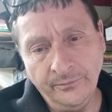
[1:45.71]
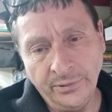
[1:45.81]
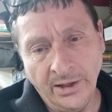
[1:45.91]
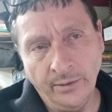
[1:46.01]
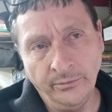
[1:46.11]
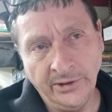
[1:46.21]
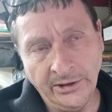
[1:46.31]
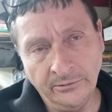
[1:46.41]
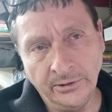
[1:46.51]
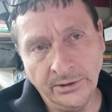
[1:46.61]
problems
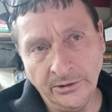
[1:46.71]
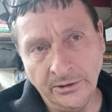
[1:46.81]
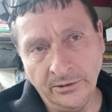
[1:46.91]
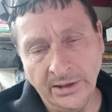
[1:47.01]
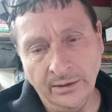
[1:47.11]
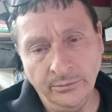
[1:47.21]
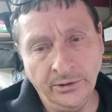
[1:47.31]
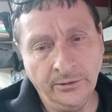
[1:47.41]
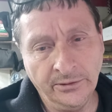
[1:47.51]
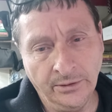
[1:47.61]
that you run into with
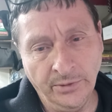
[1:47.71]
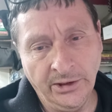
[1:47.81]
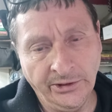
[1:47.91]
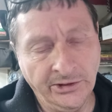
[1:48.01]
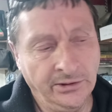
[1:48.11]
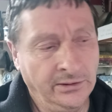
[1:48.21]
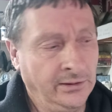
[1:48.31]
them heads.